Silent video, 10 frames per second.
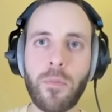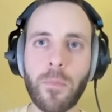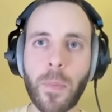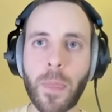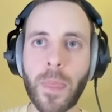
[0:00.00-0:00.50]
It
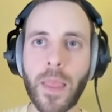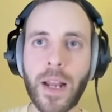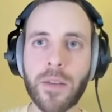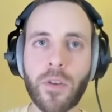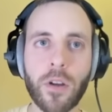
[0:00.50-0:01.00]
might be
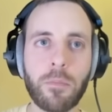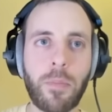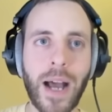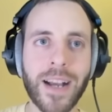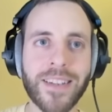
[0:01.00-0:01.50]
slightly
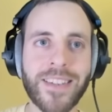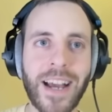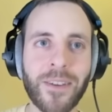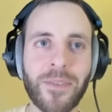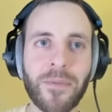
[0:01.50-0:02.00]
out of date,
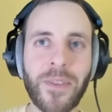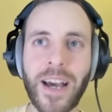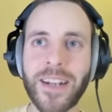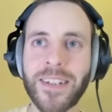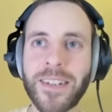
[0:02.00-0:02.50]
I don't
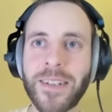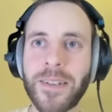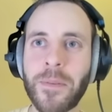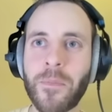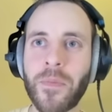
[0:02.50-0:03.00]
know.
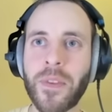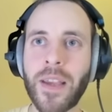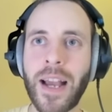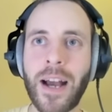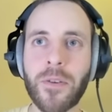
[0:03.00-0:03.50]
but
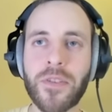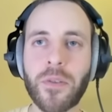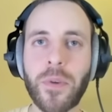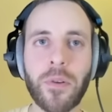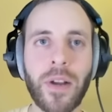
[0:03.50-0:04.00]
everything
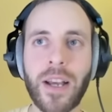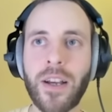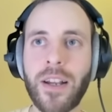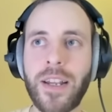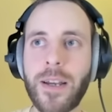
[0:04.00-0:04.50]
pretty
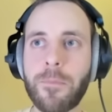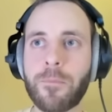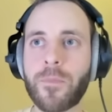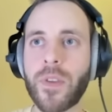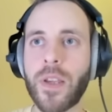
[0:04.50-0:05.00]
much you need to
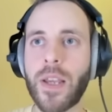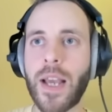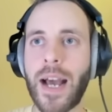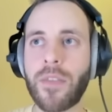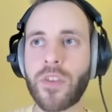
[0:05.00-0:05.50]
know is
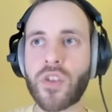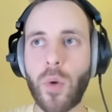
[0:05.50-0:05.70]
there.